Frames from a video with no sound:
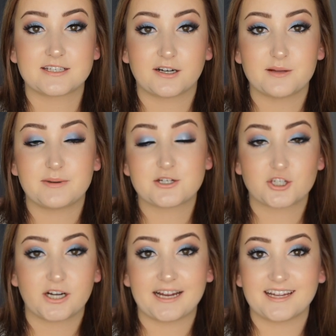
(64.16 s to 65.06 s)
started, be
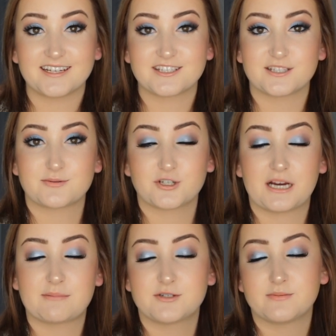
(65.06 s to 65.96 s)
sure and
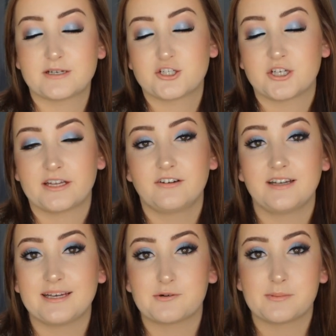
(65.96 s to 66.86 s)
subscribe to my channel
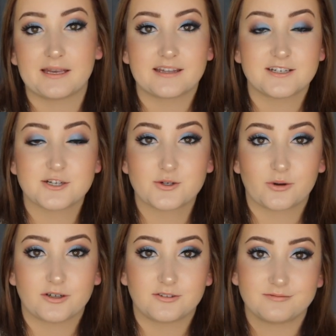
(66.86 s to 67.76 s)
and we'll begin the
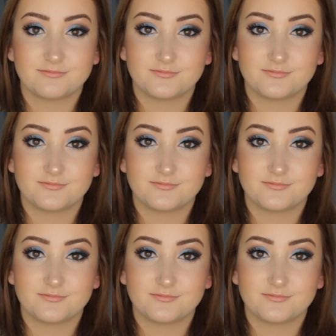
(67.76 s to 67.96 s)
tutorial.